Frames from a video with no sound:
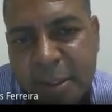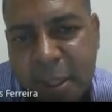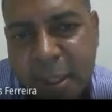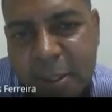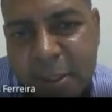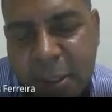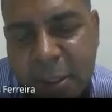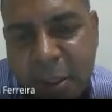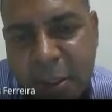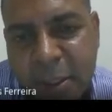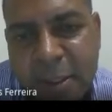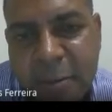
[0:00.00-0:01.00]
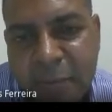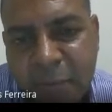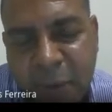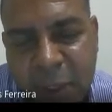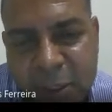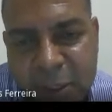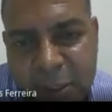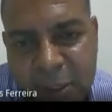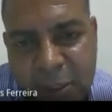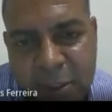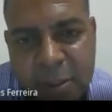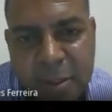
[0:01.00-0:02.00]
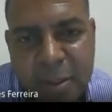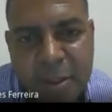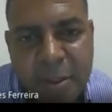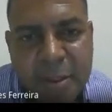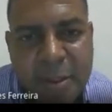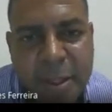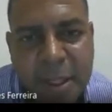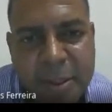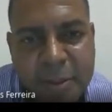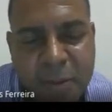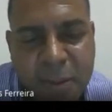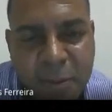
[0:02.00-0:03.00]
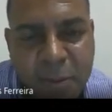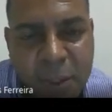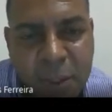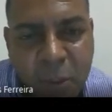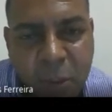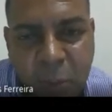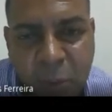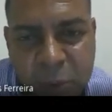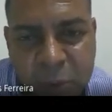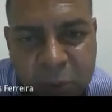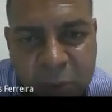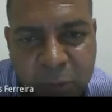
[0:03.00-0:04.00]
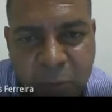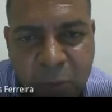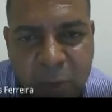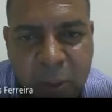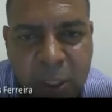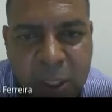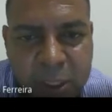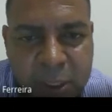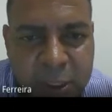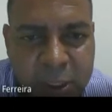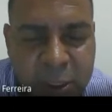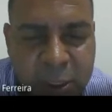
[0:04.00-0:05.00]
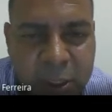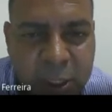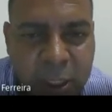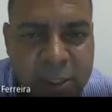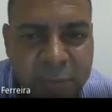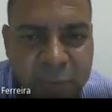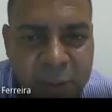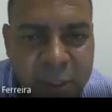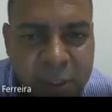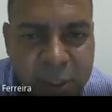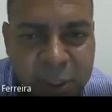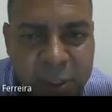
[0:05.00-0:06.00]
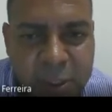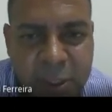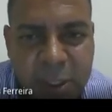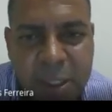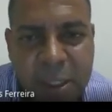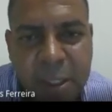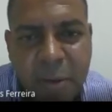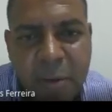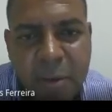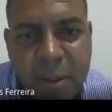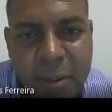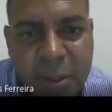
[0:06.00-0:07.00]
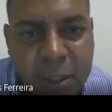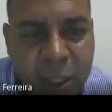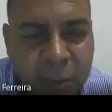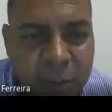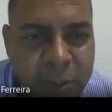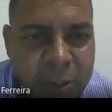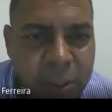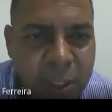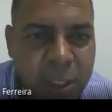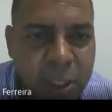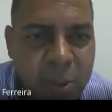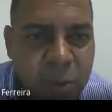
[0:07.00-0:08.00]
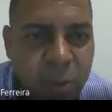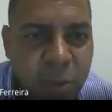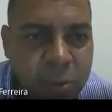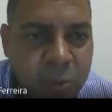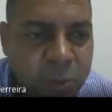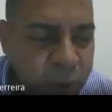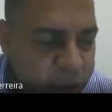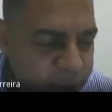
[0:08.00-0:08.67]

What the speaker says: is an interface that will be a good opportunity for us as a physicist in nonlinear dynamics to contribute to